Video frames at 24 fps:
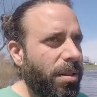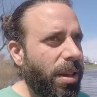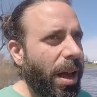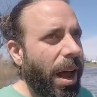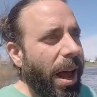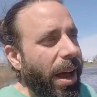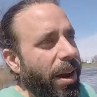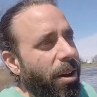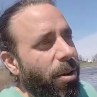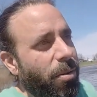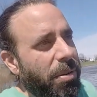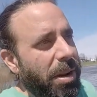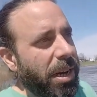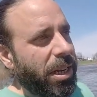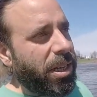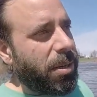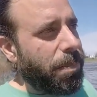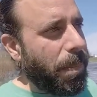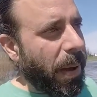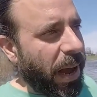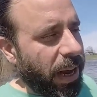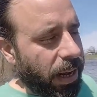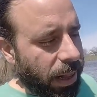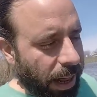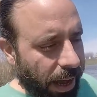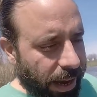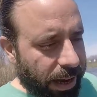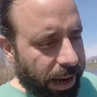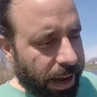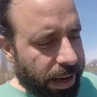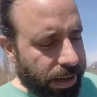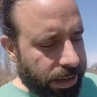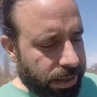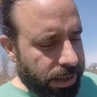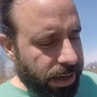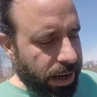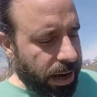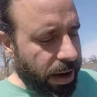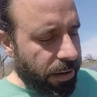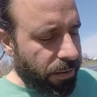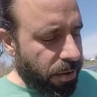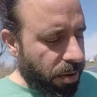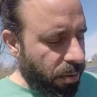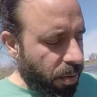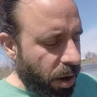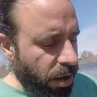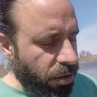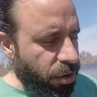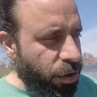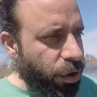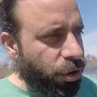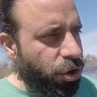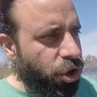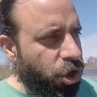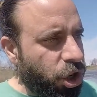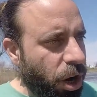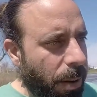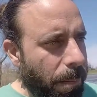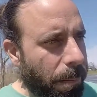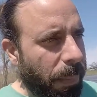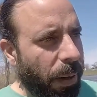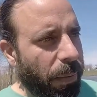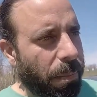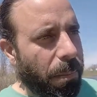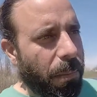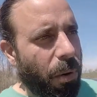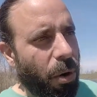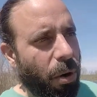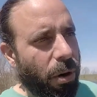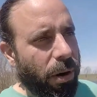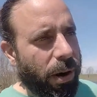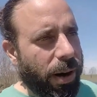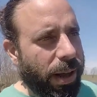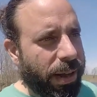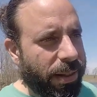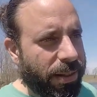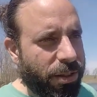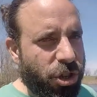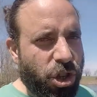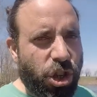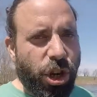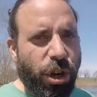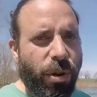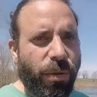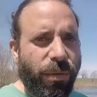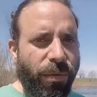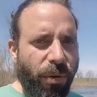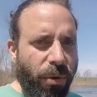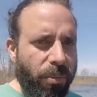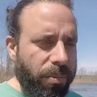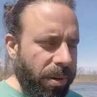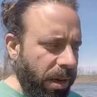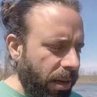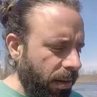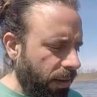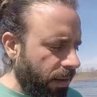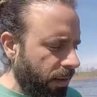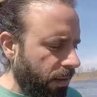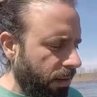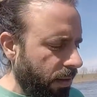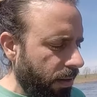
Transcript: I don't expect, like I say, everyone to jump on board and cheer for me.